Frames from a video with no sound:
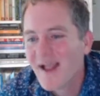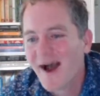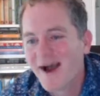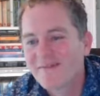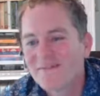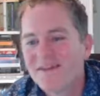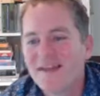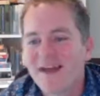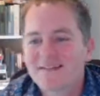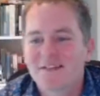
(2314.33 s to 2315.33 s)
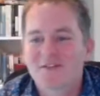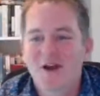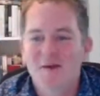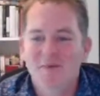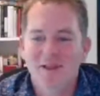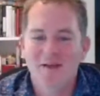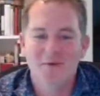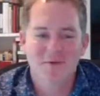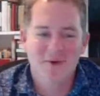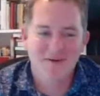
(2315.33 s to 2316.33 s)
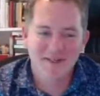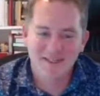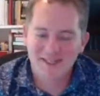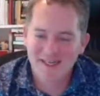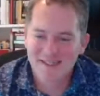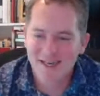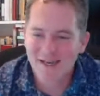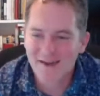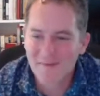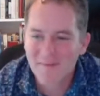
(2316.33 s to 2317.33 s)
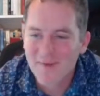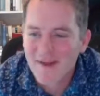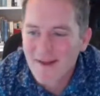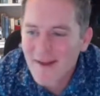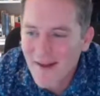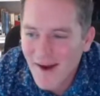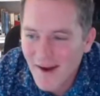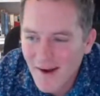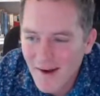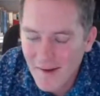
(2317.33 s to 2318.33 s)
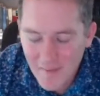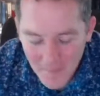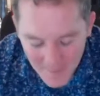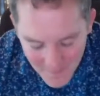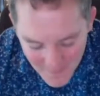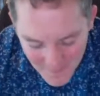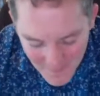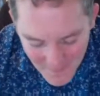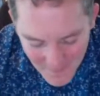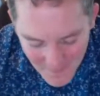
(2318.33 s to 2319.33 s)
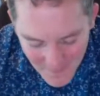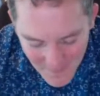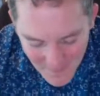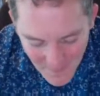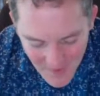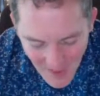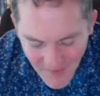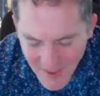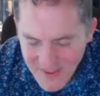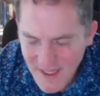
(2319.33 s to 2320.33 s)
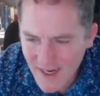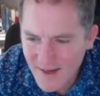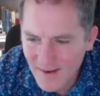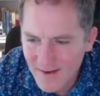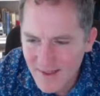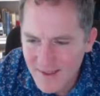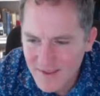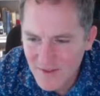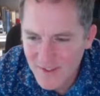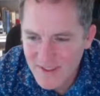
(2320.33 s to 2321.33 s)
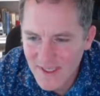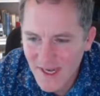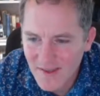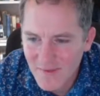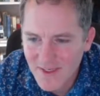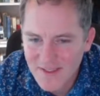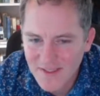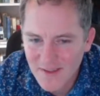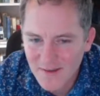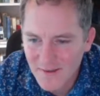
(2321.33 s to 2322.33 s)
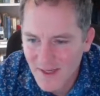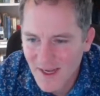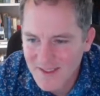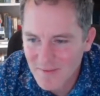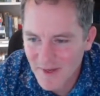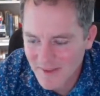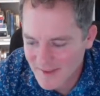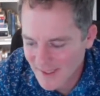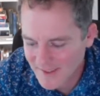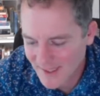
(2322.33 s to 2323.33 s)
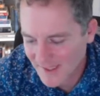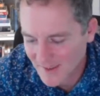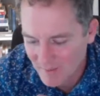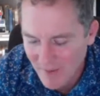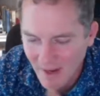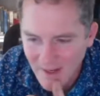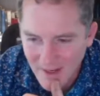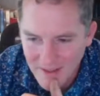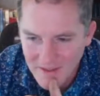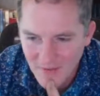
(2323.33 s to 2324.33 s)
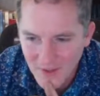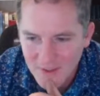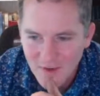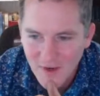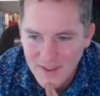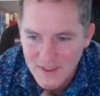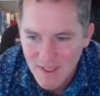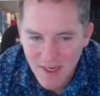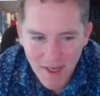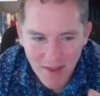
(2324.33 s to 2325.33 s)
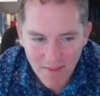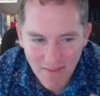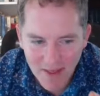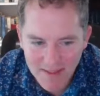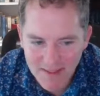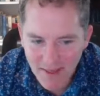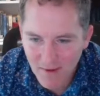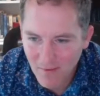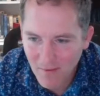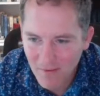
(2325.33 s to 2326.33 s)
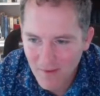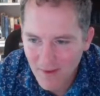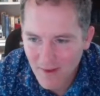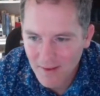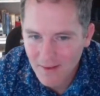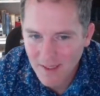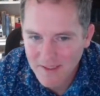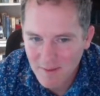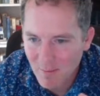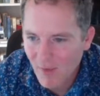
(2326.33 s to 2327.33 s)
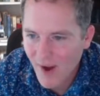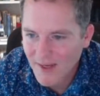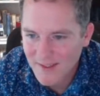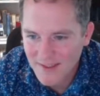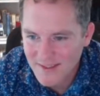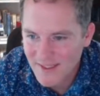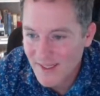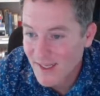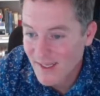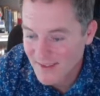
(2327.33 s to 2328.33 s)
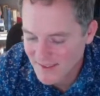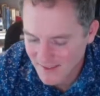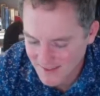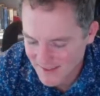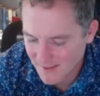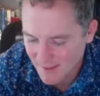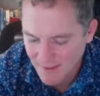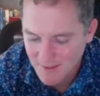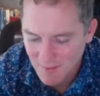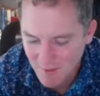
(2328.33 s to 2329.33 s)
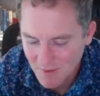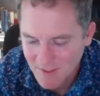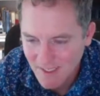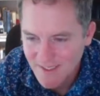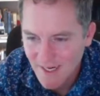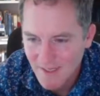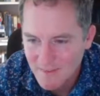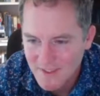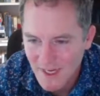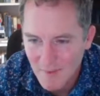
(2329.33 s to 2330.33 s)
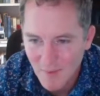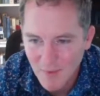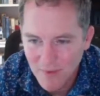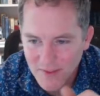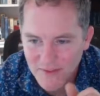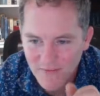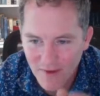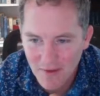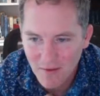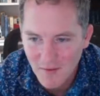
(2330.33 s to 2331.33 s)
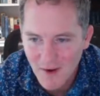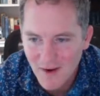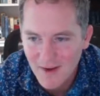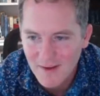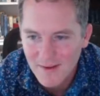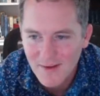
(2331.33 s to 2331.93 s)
I've yet to try to play with welding titanium. I think it's Tycon Industries, the guys that make the titanium pie cuts for exhaust. They sell like some practice kits, and it's like some little titanium samples, filler rod.